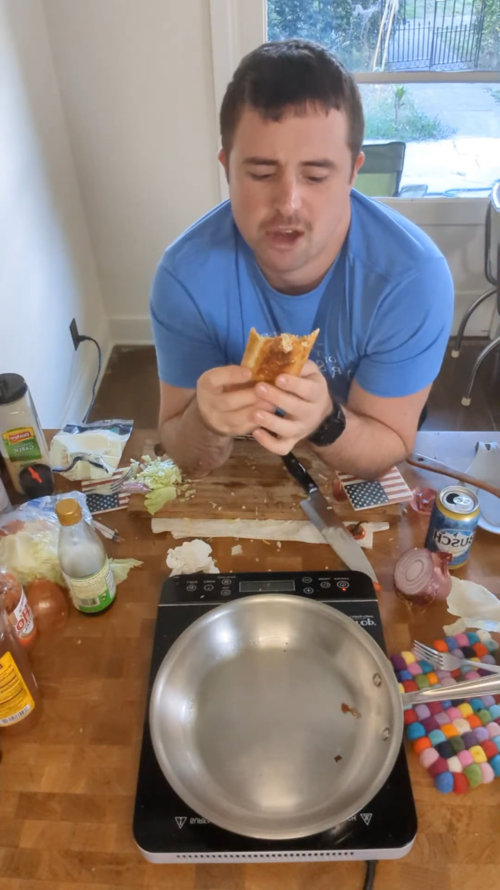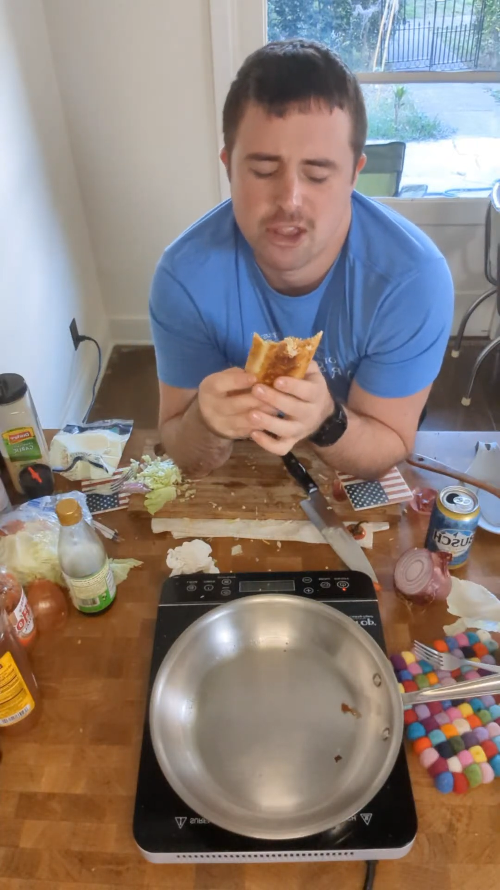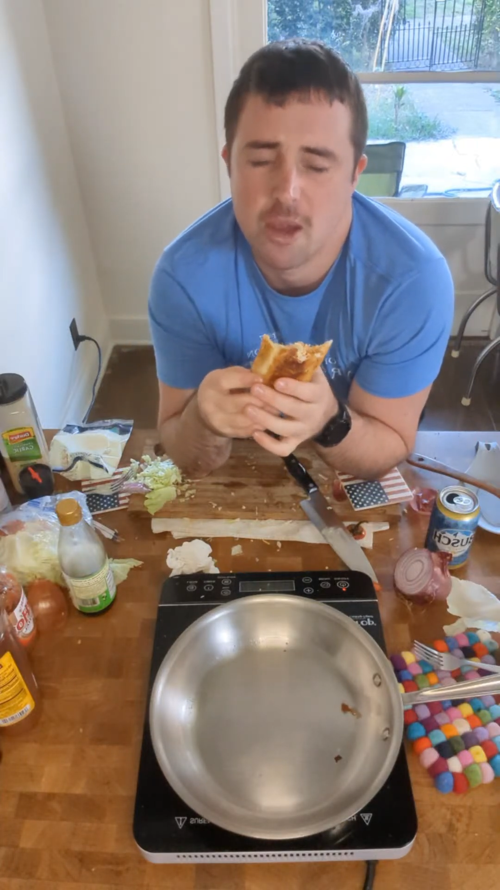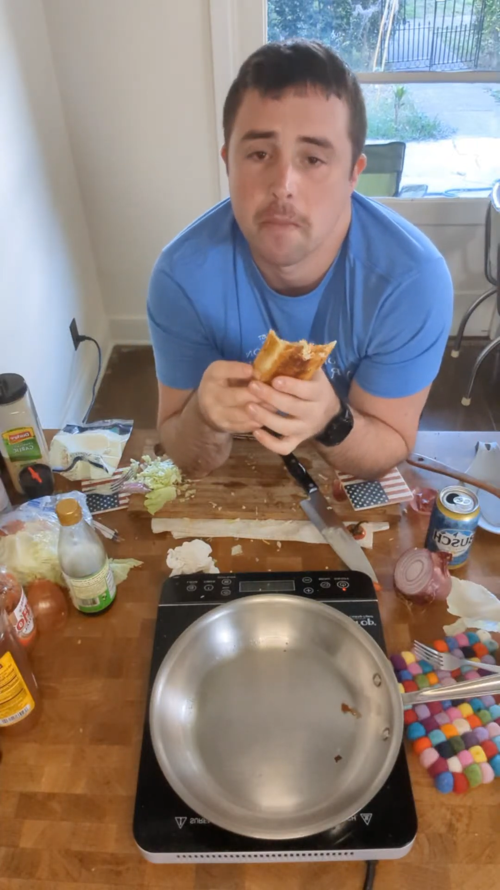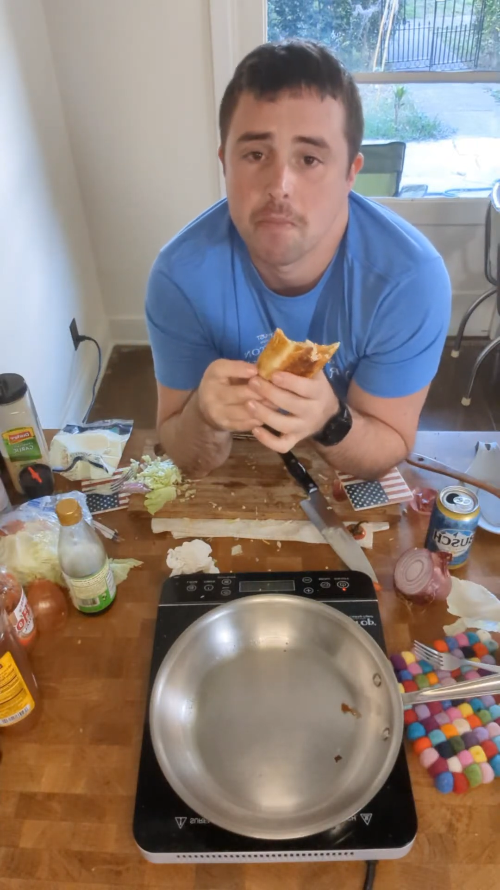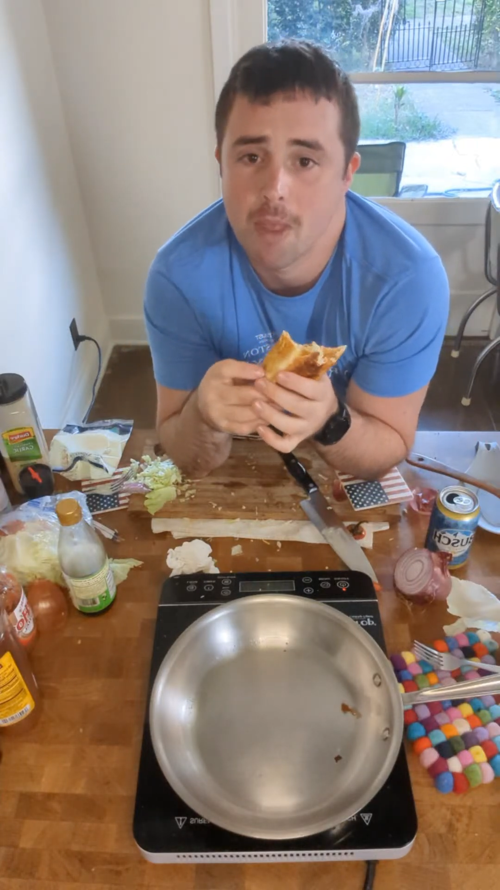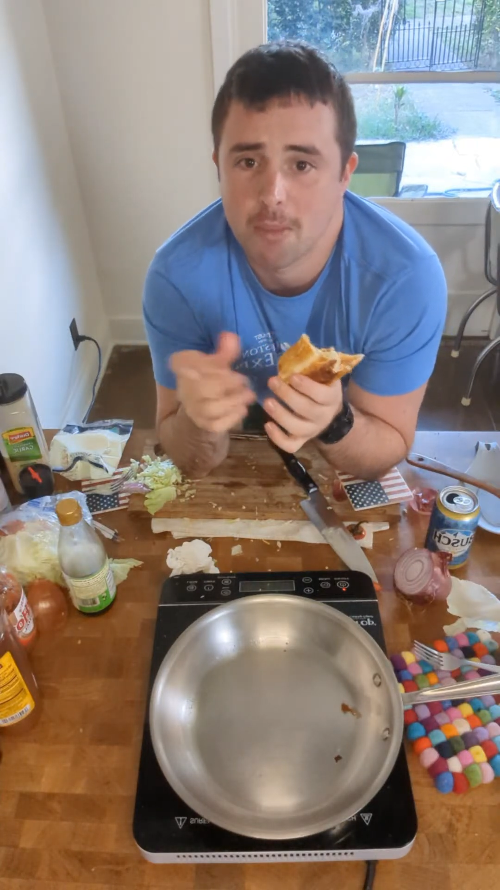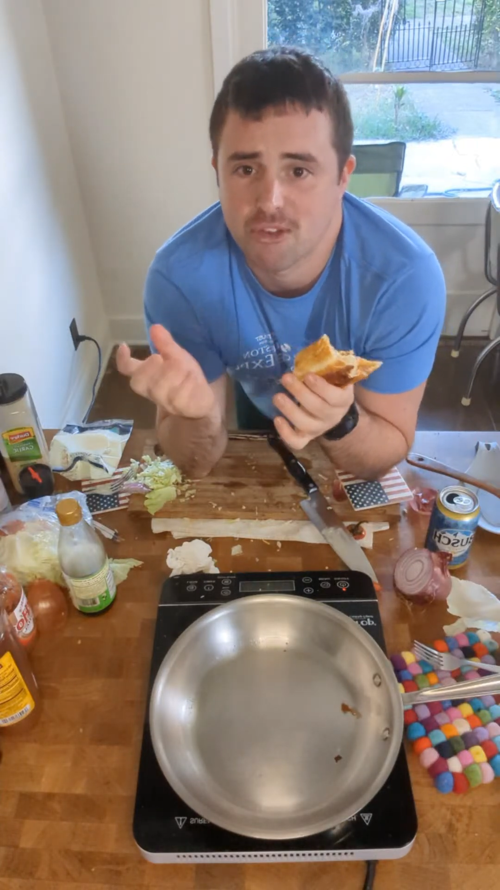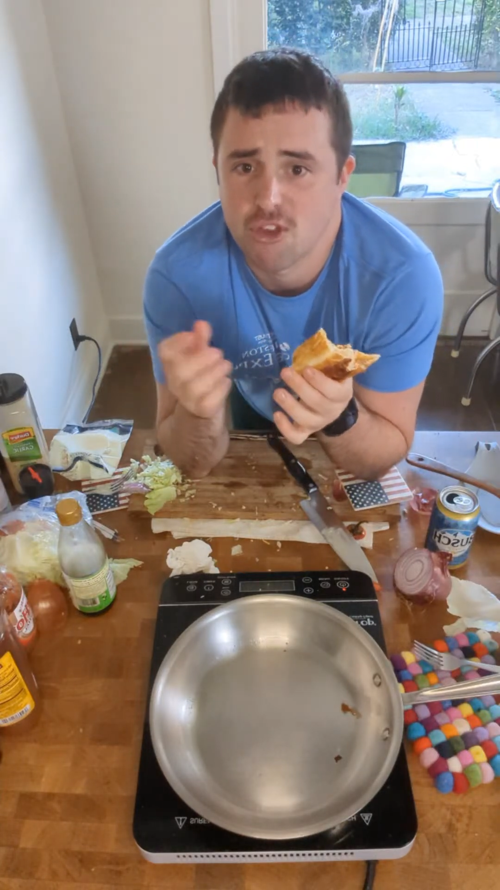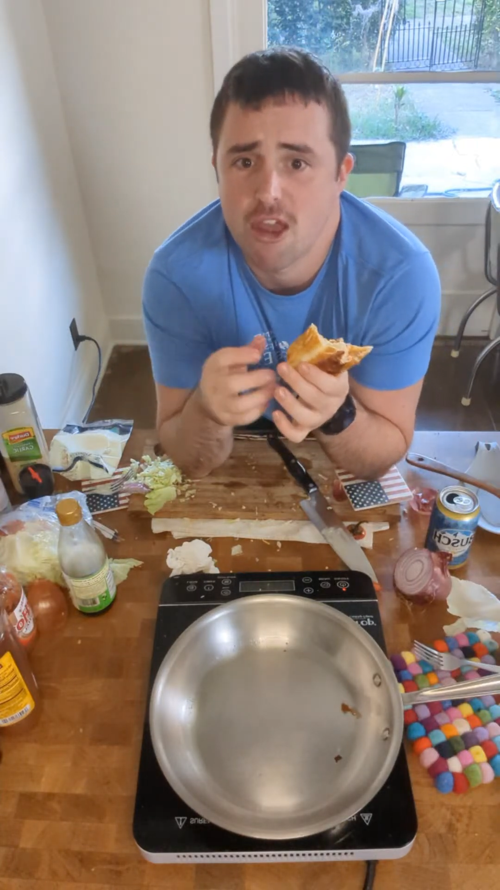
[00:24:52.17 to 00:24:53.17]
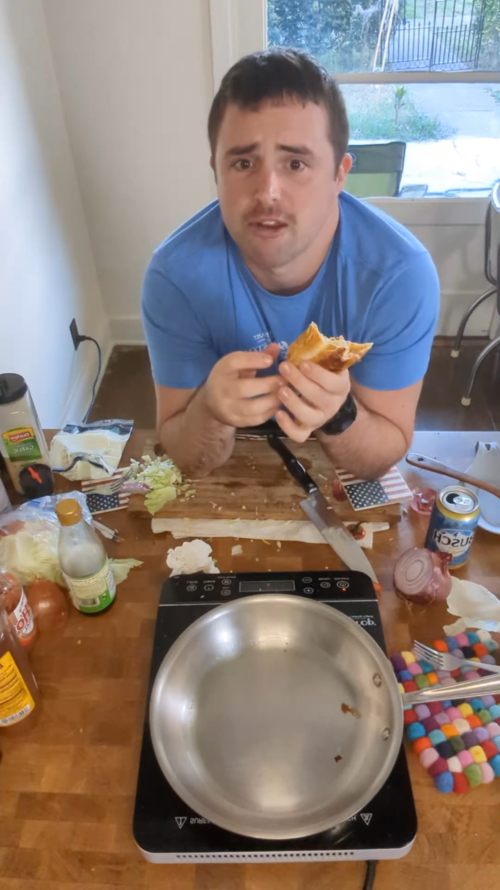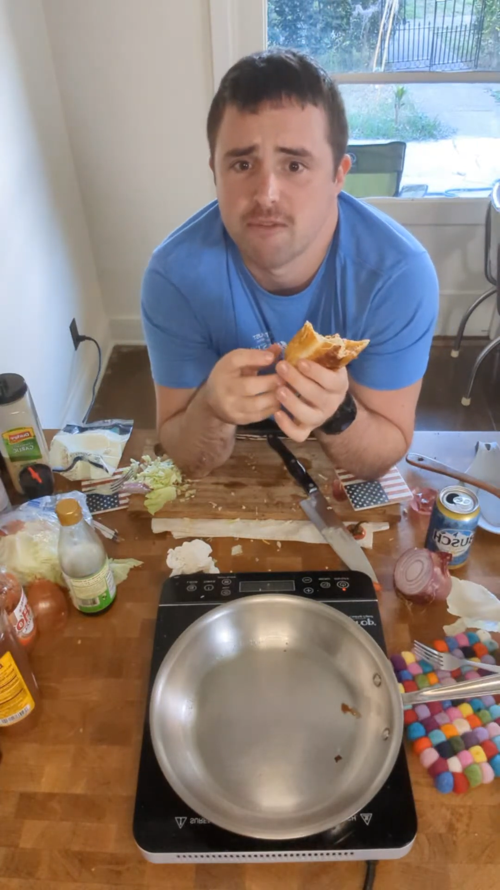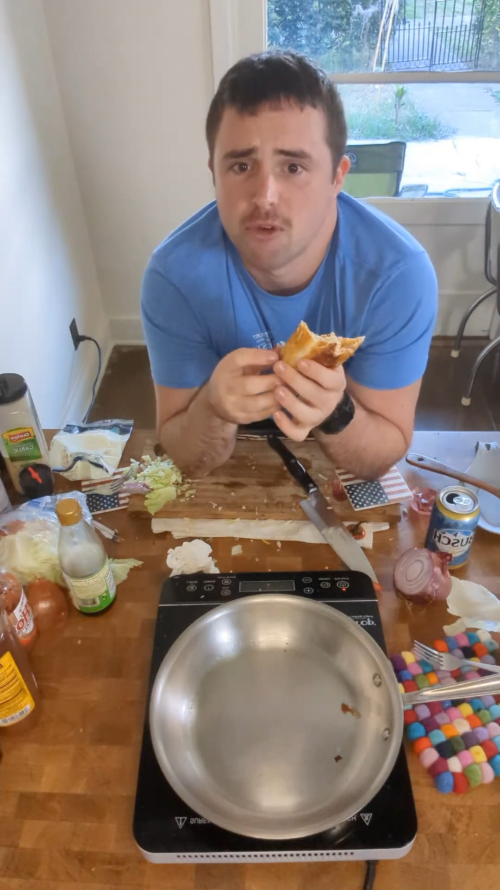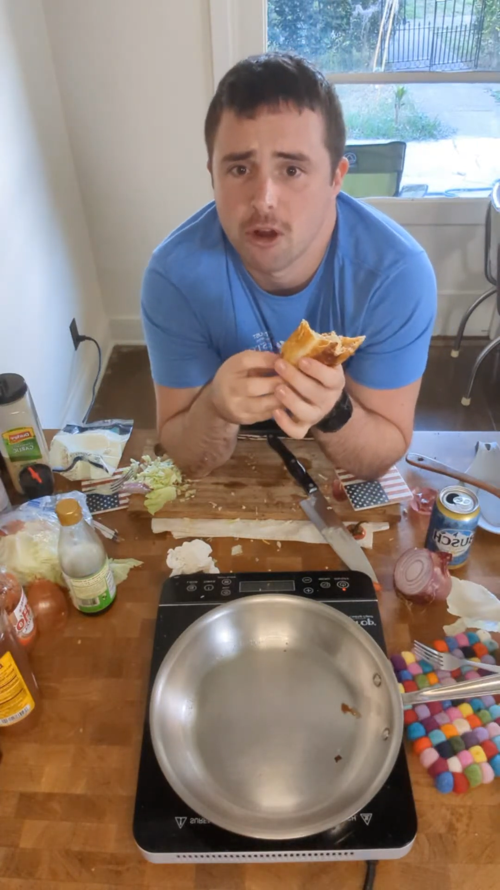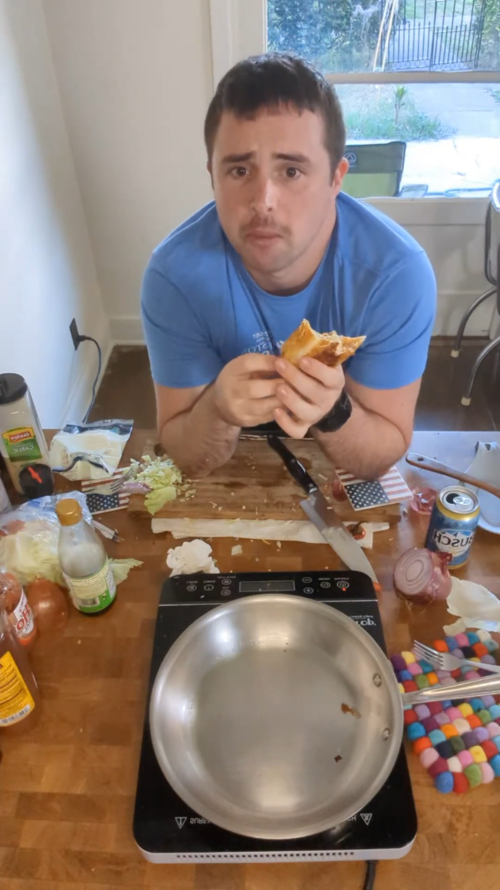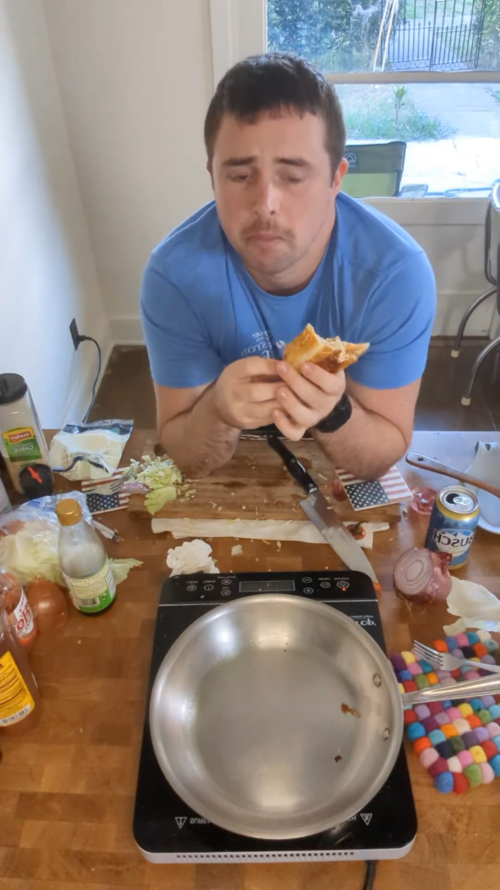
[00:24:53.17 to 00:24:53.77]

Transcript: though. I'm excited for it.